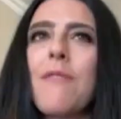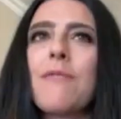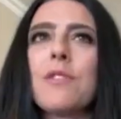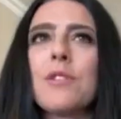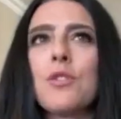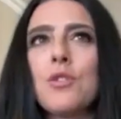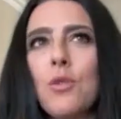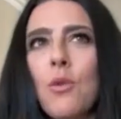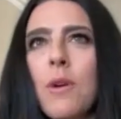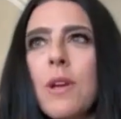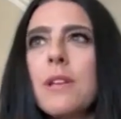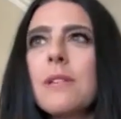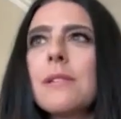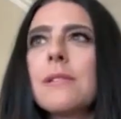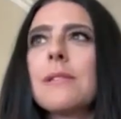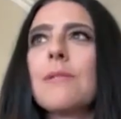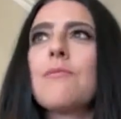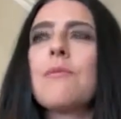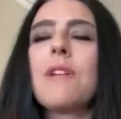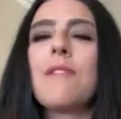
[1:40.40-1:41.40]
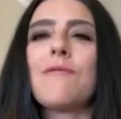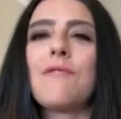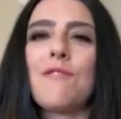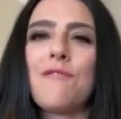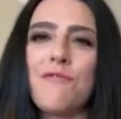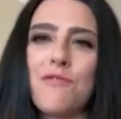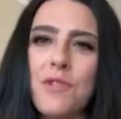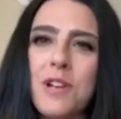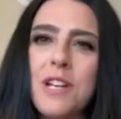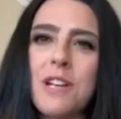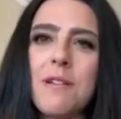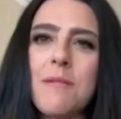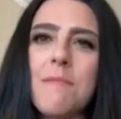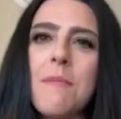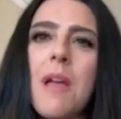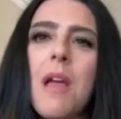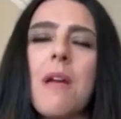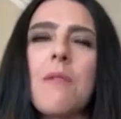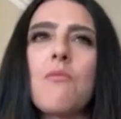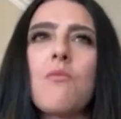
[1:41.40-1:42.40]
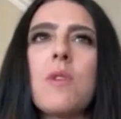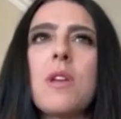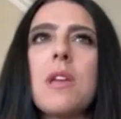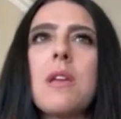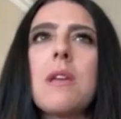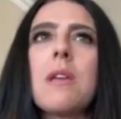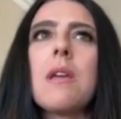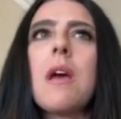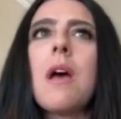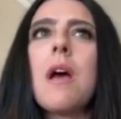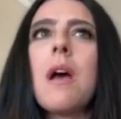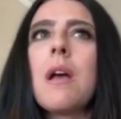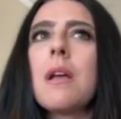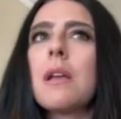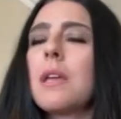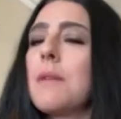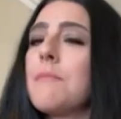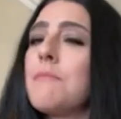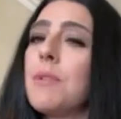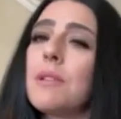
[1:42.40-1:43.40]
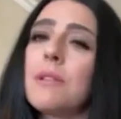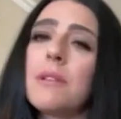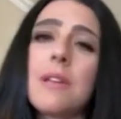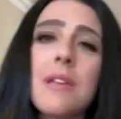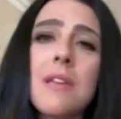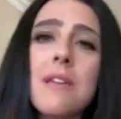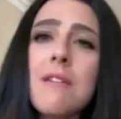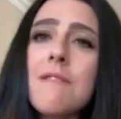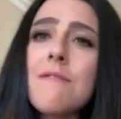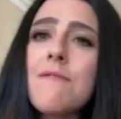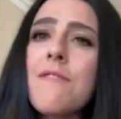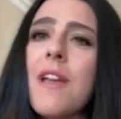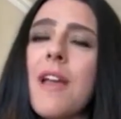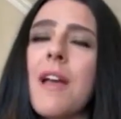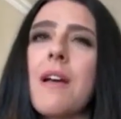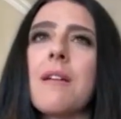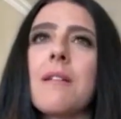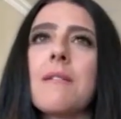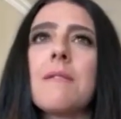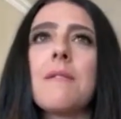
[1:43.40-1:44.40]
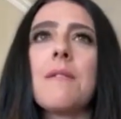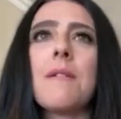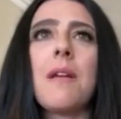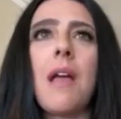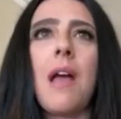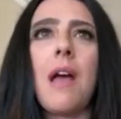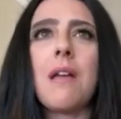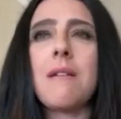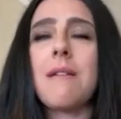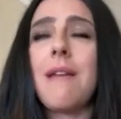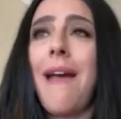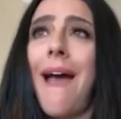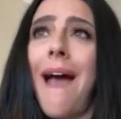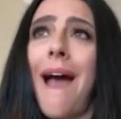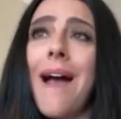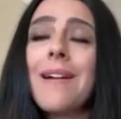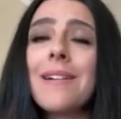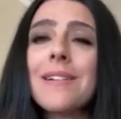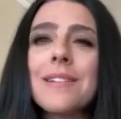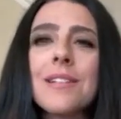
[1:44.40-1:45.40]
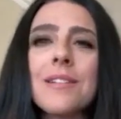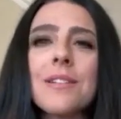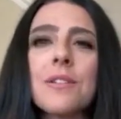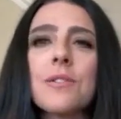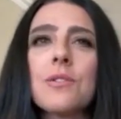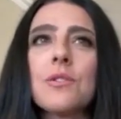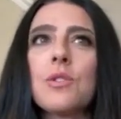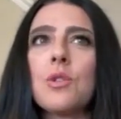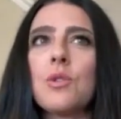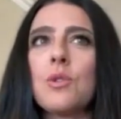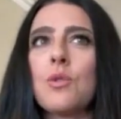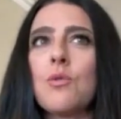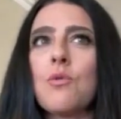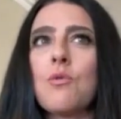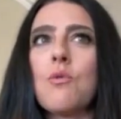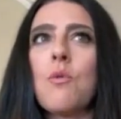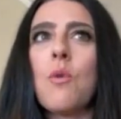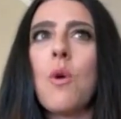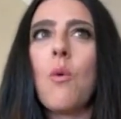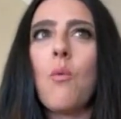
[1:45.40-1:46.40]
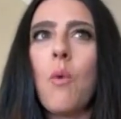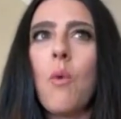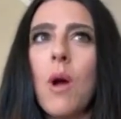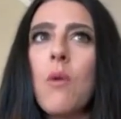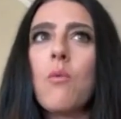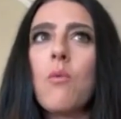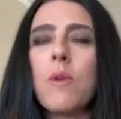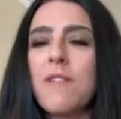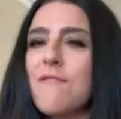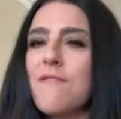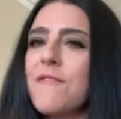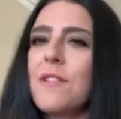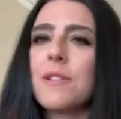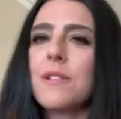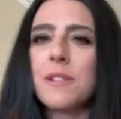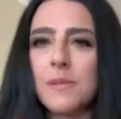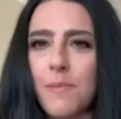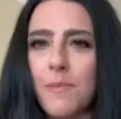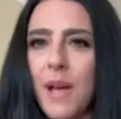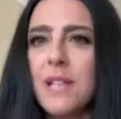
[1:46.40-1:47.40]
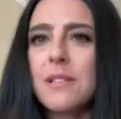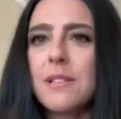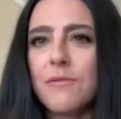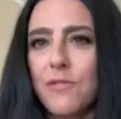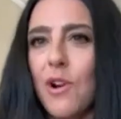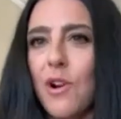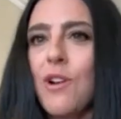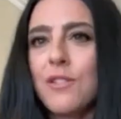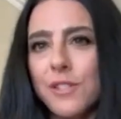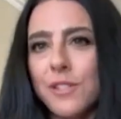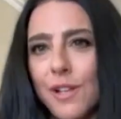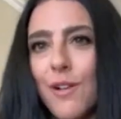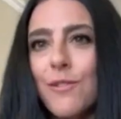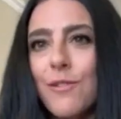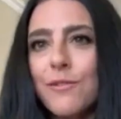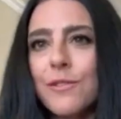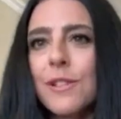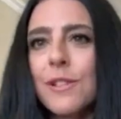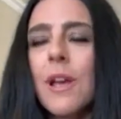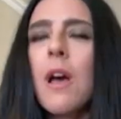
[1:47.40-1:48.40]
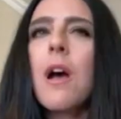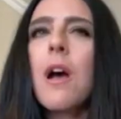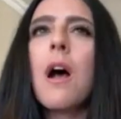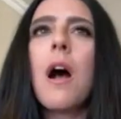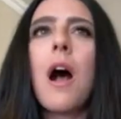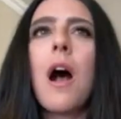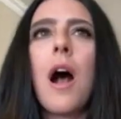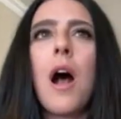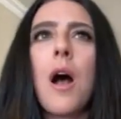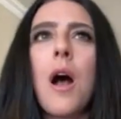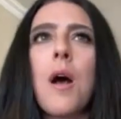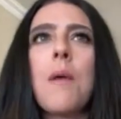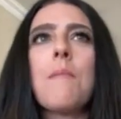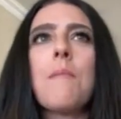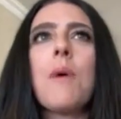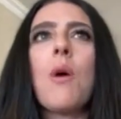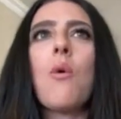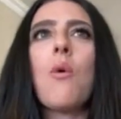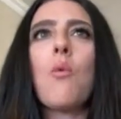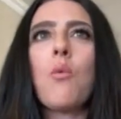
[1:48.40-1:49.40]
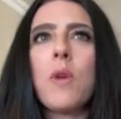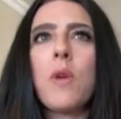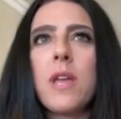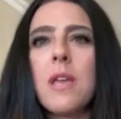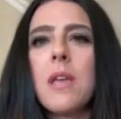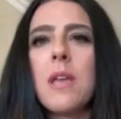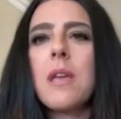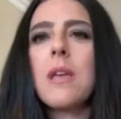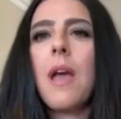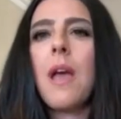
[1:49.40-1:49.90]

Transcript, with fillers: the choice, we have the freedom, and we can believe and and act to what we feel is best for ourselves. Um, we